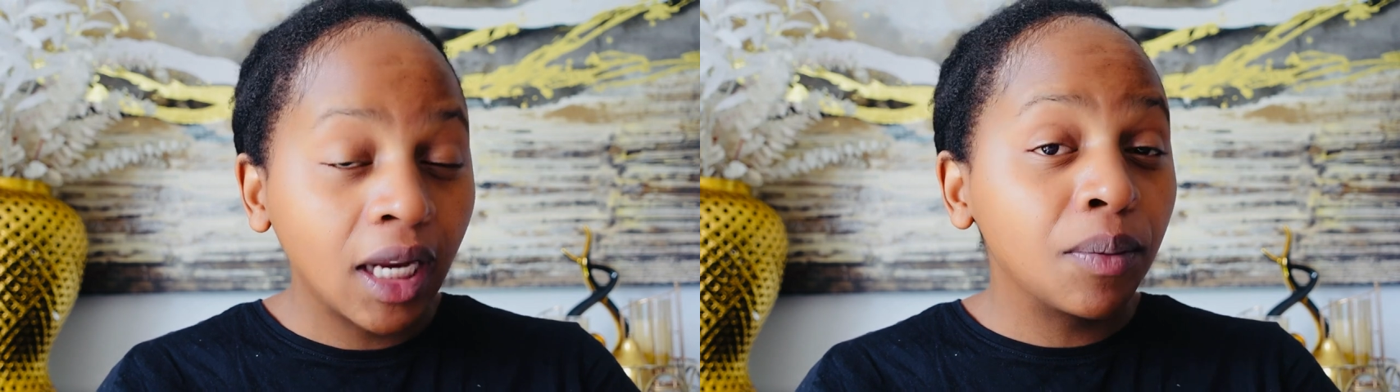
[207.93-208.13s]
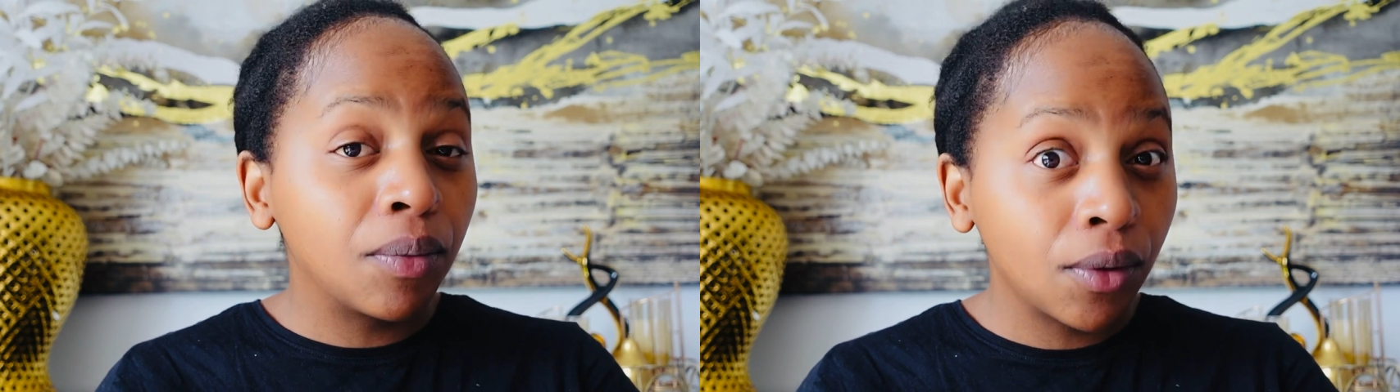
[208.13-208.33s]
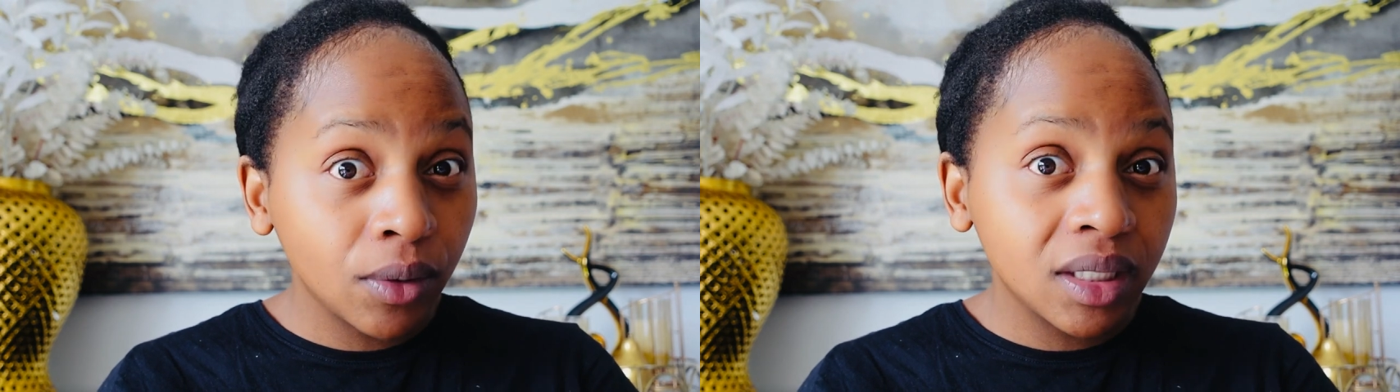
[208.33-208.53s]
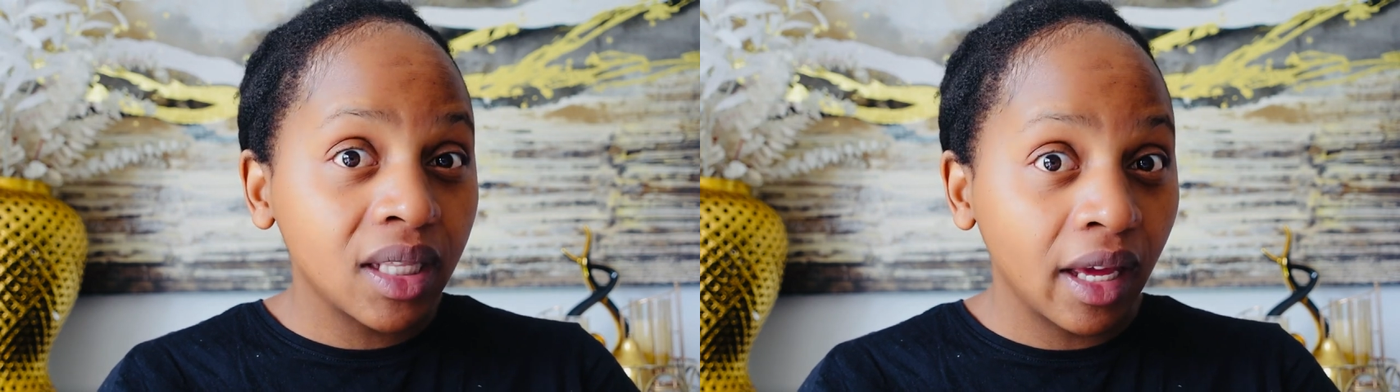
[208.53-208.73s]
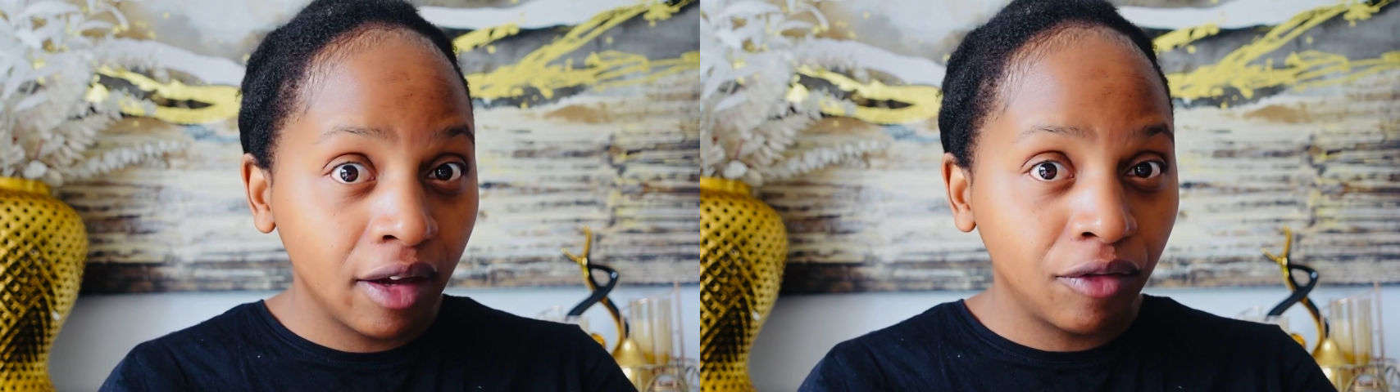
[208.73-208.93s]
that blocks
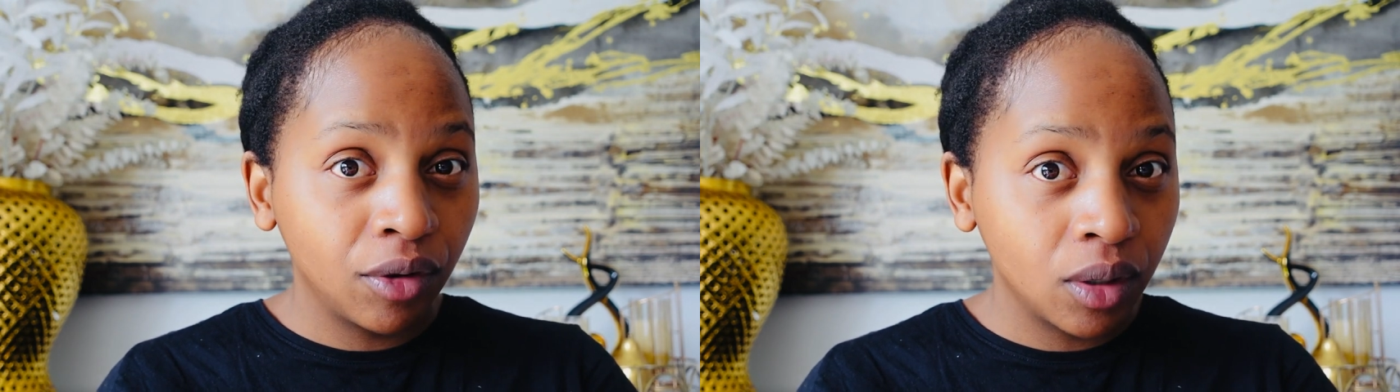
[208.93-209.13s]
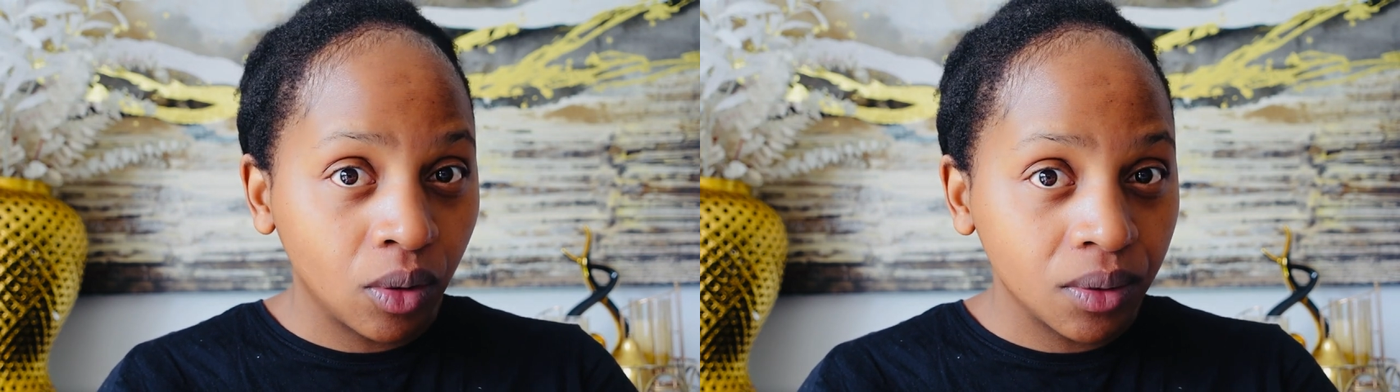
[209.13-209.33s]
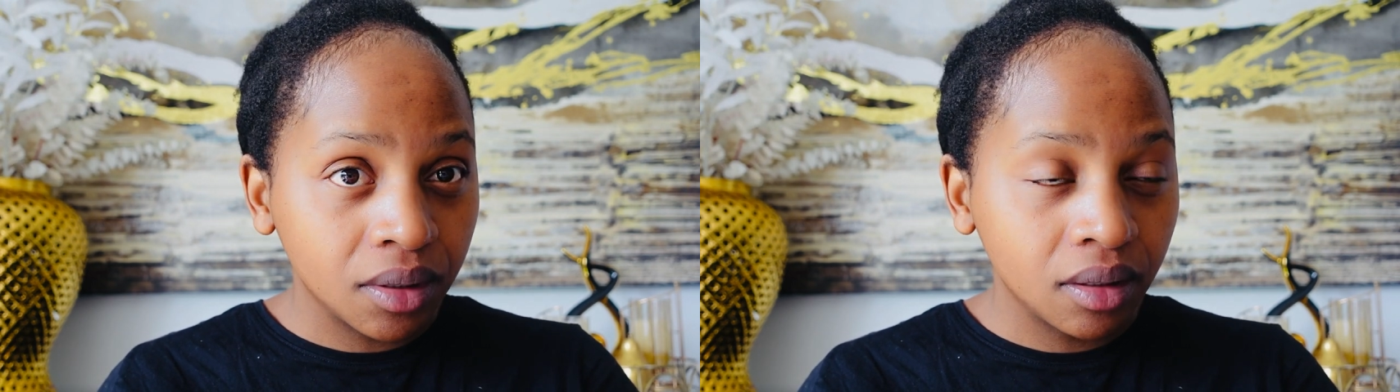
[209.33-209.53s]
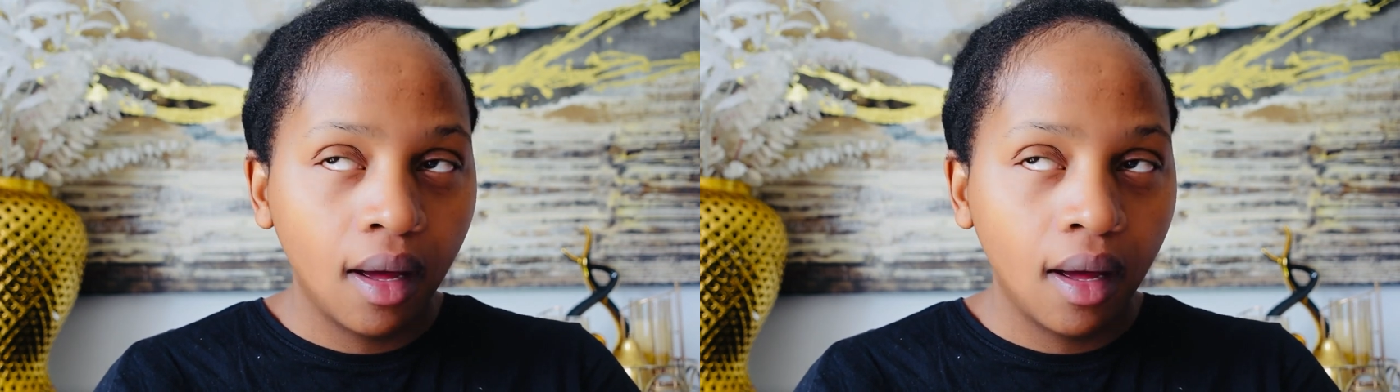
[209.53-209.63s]
the hair follicles.